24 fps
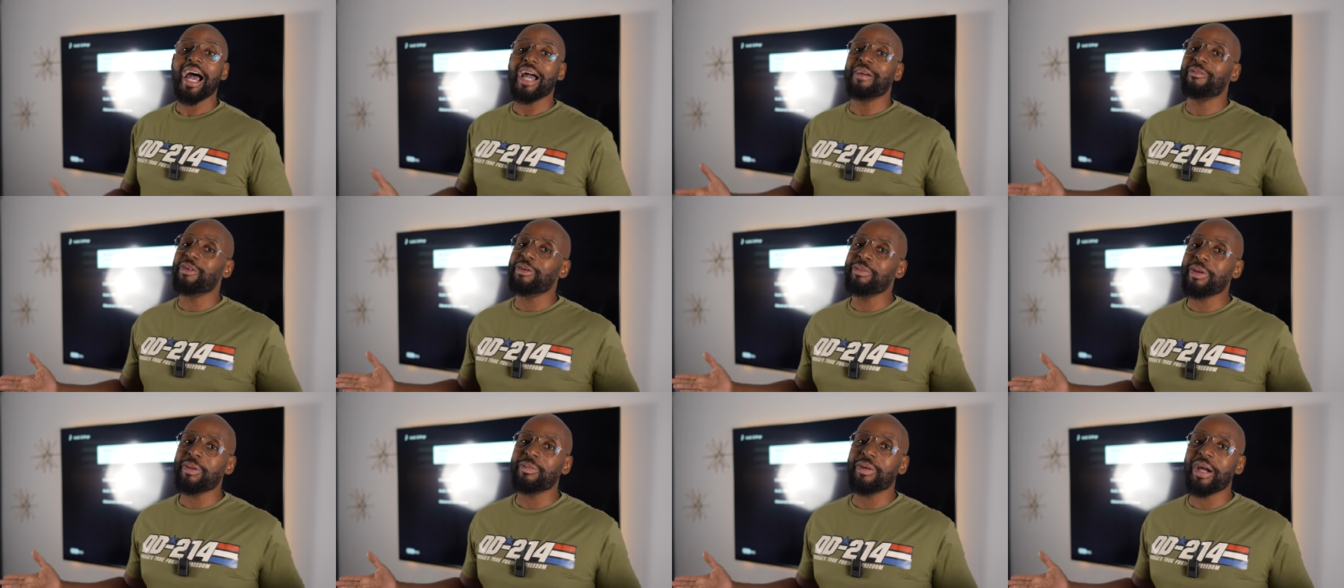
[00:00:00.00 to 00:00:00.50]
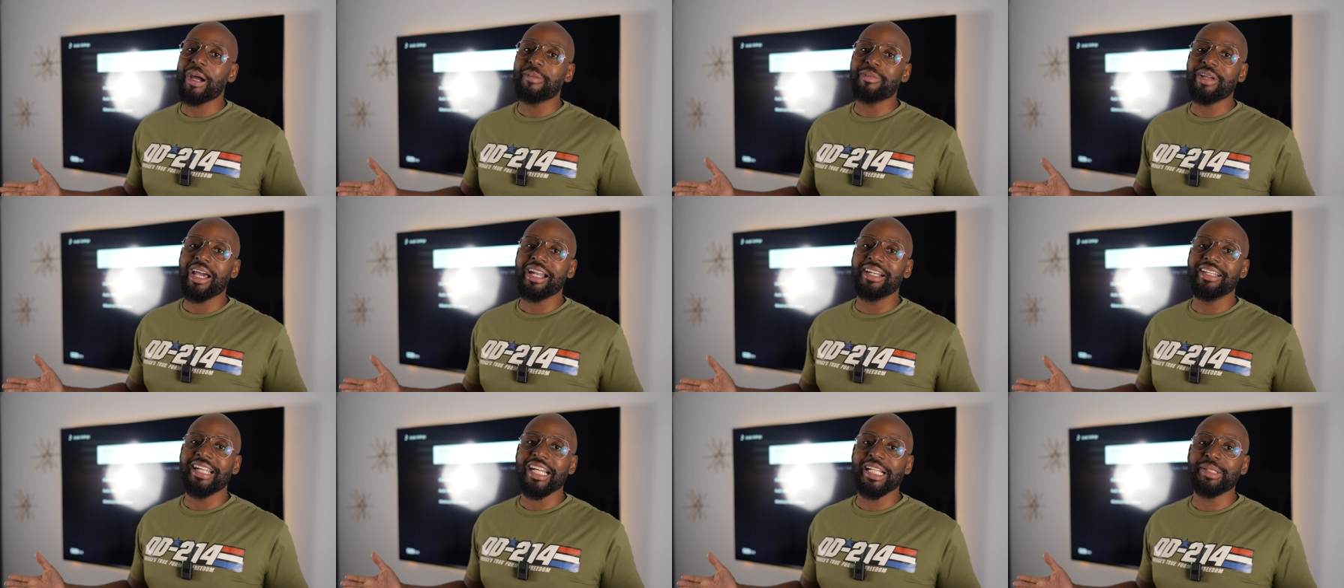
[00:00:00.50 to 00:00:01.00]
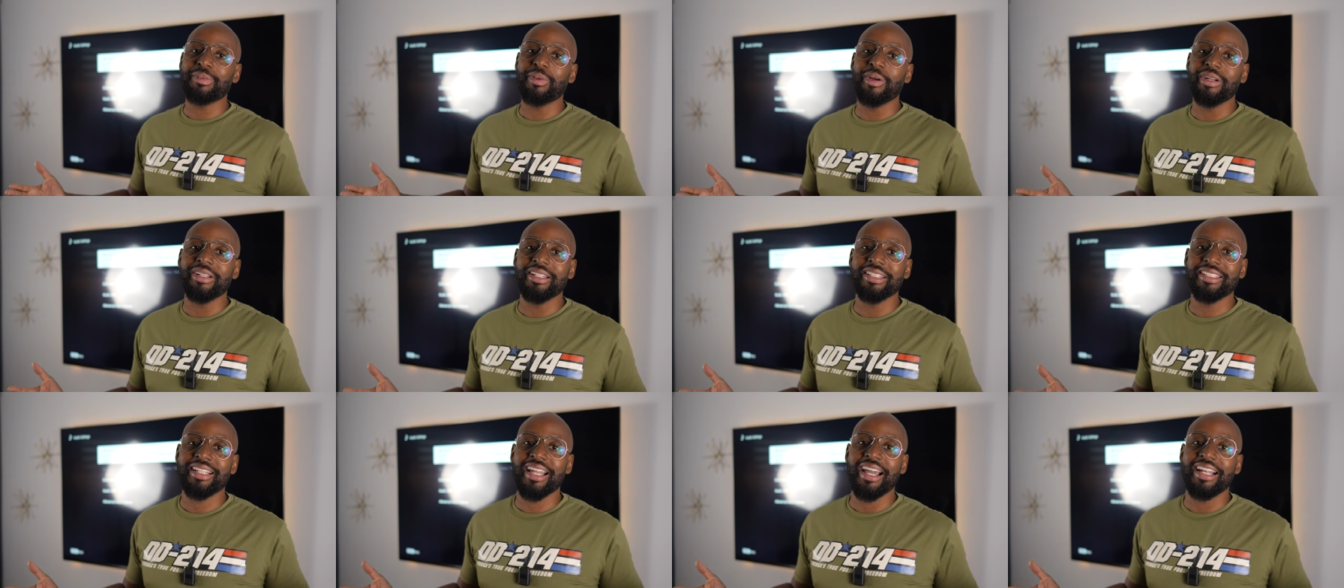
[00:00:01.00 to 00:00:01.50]
Remember, I'm not an expert in
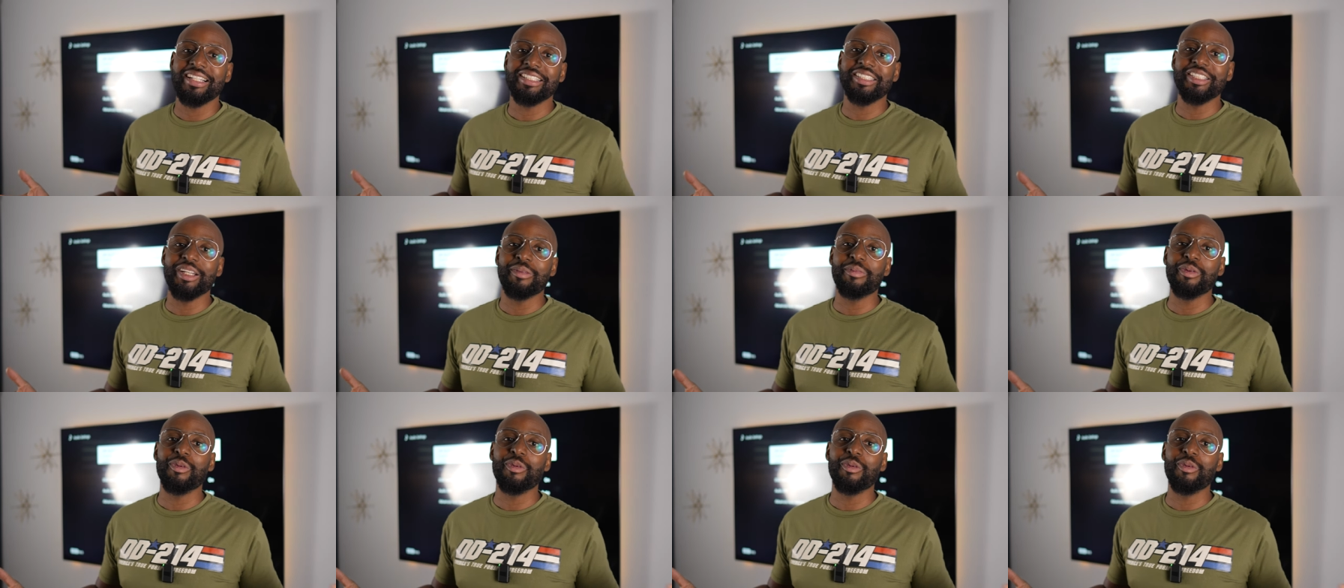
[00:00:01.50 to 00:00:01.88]
this kind of stuff,